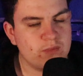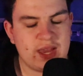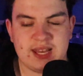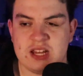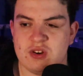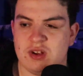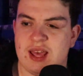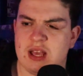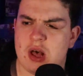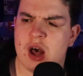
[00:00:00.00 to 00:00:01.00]
And then you're
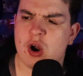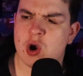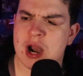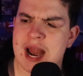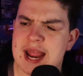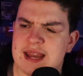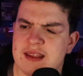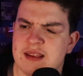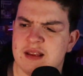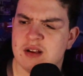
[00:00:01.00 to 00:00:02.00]
like, all right.
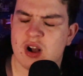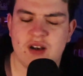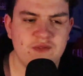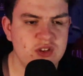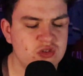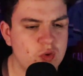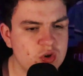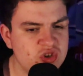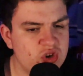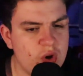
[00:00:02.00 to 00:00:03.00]
Caulfield
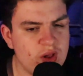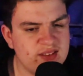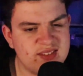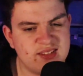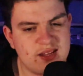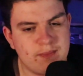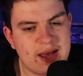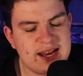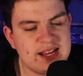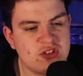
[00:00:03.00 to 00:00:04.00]
scores a goal assisted
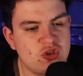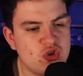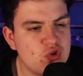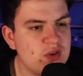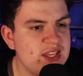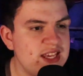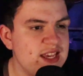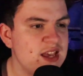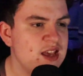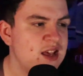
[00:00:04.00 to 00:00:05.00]
by Nick
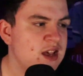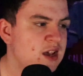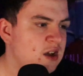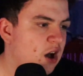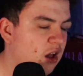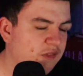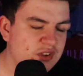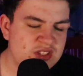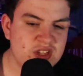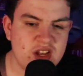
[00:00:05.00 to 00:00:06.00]
Suzuki. All of
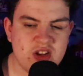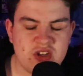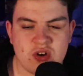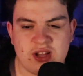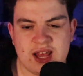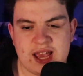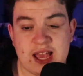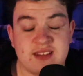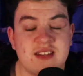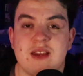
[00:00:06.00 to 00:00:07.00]
a sudden, you're
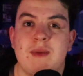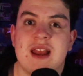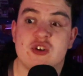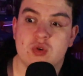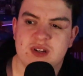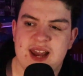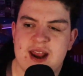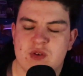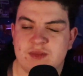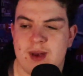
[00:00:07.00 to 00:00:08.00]
like, assisted by Jordan
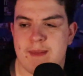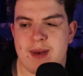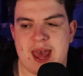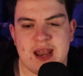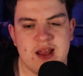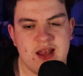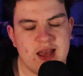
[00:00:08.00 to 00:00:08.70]
Harris, my bad.